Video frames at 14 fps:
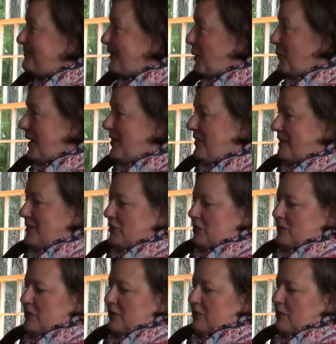with in
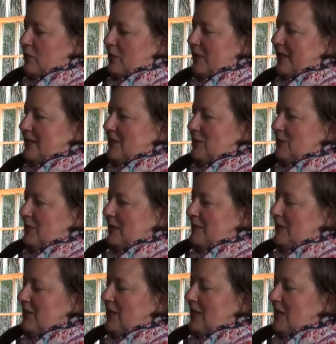terms of more we could do in the
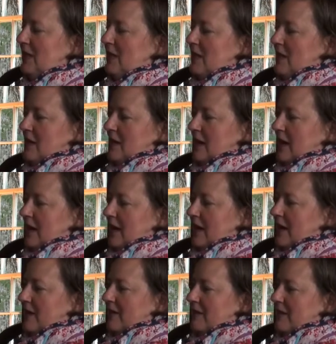community.
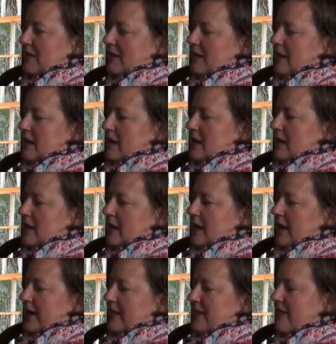Uh, I